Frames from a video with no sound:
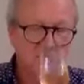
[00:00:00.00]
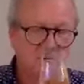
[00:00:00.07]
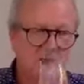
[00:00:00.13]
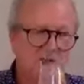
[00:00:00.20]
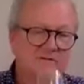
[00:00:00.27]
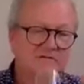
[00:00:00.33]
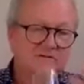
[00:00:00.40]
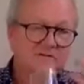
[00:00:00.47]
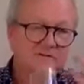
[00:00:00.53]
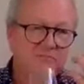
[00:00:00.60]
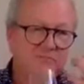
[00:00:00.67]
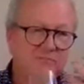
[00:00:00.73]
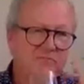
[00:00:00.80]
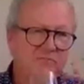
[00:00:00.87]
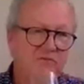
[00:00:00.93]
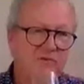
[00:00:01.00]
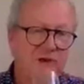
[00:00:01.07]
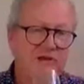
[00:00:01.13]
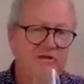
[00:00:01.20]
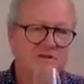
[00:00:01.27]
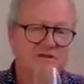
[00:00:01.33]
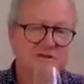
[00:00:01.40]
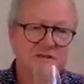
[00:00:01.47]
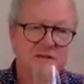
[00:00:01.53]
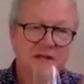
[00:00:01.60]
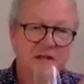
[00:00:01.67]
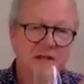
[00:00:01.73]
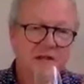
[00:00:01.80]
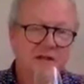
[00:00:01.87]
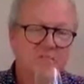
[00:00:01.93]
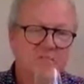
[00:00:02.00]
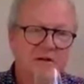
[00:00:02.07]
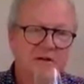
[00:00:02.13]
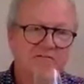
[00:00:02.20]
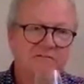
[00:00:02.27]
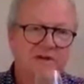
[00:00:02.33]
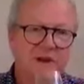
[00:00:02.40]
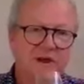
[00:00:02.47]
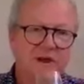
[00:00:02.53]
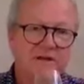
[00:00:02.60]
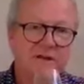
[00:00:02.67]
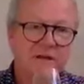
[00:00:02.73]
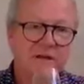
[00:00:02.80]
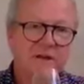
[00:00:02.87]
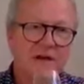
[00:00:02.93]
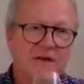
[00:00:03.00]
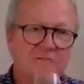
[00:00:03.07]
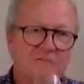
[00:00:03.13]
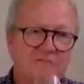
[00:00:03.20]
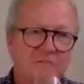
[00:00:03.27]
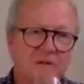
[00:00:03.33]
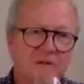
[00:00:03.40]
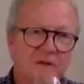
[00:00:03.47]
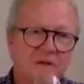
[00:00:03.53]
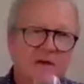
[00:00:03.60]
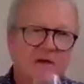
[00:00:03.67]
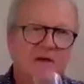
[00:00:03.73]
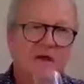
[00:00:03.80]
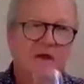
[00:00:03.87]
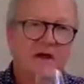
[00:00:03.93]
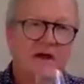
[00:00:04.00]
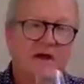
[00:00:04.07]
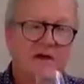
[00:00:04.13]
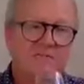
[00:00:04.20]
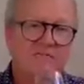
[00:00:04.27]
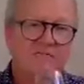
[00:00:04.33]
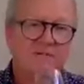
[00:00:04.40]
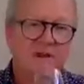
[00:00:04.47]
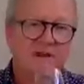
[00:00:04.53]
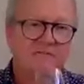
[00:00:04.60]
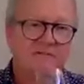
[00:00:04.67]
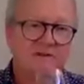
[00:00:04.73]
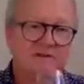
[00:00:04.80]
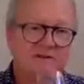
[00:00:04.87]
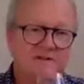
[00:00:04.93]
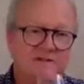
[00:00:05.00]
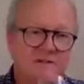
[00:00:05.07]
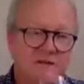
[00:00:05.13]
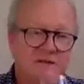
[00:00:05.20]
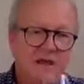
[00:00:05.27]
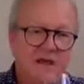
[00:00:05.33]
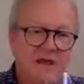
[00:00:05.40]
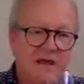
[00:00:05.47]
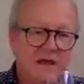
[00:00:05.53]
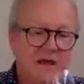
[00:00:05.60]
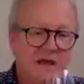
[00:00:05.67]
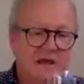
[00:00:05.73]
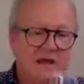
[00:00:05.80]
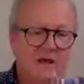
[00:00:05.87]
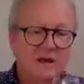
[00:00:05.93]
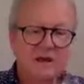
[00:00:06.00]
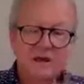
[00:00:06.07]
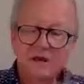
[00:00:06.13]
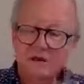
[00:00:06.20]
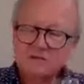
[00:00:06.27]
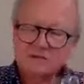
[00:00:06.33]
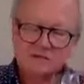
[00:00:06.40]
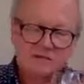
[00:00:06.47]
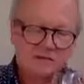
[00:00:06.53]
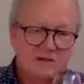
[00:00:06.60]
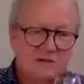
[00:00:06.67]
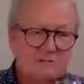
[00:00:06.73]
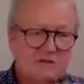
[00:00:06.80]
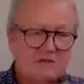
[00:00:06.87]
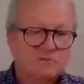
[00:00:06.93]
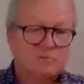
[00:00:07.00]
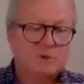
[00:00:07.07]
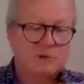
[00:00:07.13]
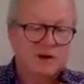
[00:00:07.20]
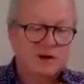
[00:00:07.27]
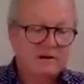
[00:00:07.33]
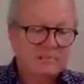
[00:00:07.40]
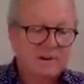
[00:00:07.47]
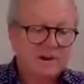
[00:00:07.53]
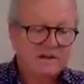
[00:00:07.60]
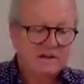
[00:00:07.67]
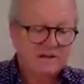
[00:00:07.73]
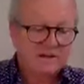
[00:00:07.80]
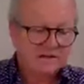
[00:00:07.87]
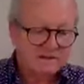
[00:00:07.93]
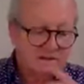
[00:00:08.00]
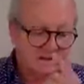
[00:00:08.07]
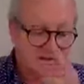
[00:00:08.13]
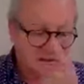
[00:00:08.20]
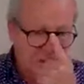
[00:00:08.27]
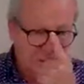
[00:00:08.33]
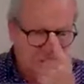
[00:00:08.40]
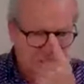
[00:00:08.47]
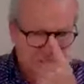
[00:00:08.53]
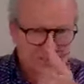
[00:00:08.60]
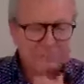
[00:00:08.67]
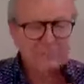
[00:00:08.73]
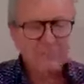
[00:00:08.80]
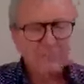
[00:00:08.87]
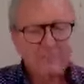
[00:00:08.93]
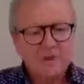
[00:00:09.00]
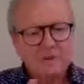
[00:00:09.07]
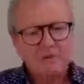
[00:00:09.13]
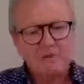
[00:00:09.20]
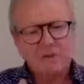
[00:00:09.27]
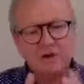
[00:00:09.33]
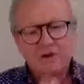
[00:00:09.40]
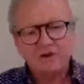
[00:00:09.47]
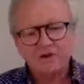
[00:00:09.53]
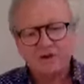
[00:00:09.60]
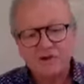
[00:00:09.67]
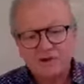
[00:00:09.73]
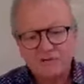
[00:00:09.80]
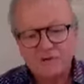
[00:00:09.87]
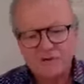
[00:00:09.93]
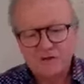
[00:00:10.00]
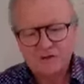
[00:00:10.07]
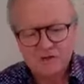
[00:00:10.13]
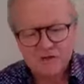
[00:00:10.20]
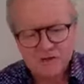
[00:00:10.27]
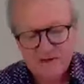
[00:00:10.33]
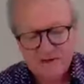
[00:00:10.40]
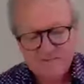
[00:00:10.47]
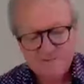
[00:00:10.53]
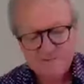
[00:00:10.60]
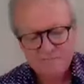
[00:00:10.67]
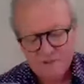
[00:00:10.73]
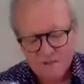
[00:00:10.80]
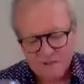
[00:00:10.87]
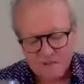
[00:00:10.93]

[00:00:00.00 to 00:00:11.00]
you can really see a little bit of light lime flavors and so much more aromatics. We continue the journey.